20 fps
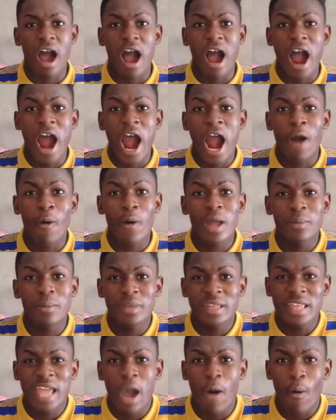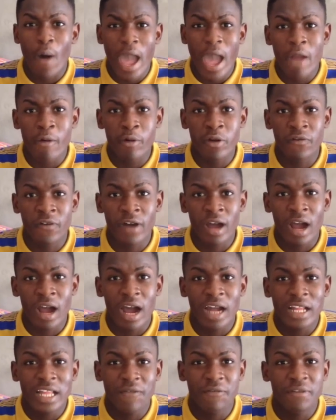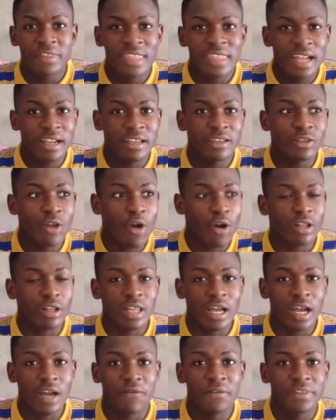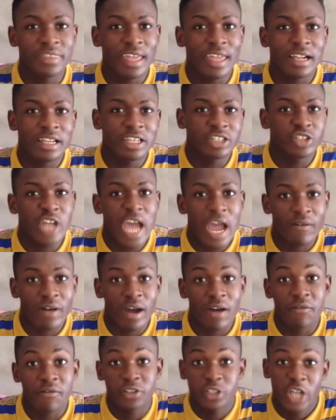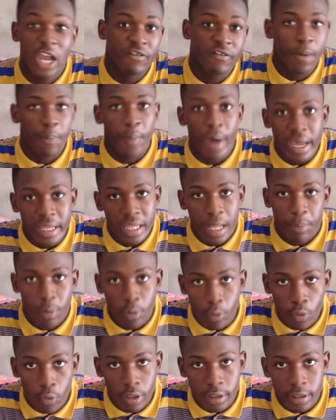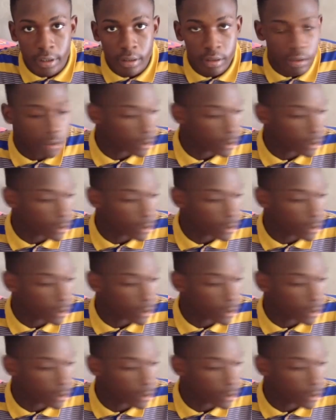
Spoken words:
Or when me there White River and have to tell the doctor, we tell the driver, we drive a pineapple road.